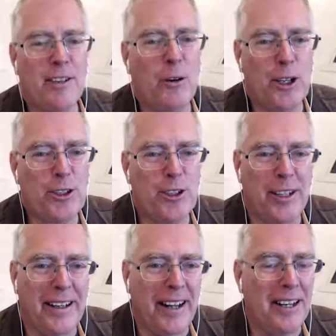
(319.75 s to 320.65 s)

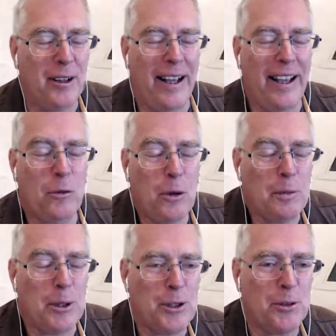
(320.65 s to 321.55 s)
question, and I don't want
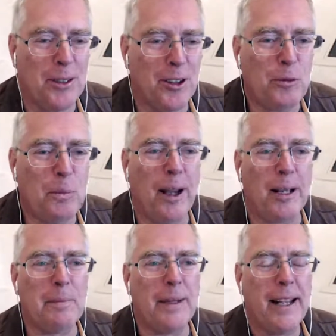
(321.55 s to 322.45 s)
to put you on the
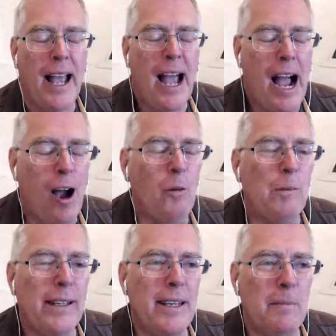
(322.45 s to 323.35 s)
spot, but how
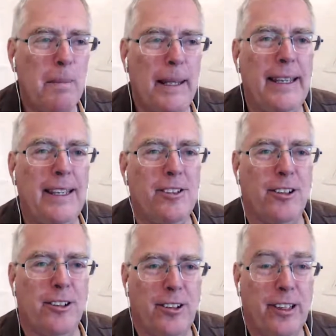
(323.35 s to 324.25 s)
many
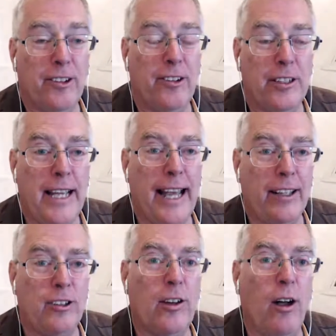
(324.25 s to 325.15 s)
pages is the
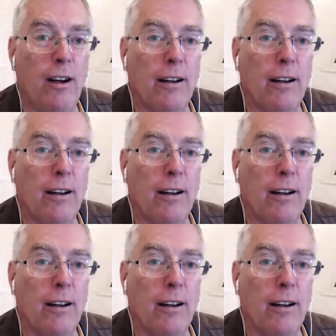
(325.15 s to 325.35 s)
tax law?